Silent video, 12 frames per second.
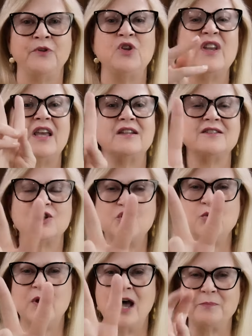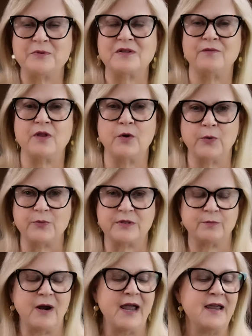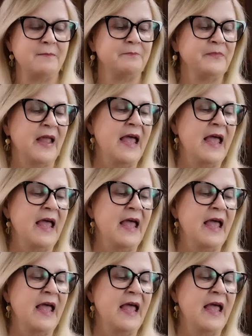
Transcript: You get 2 cups of those, right?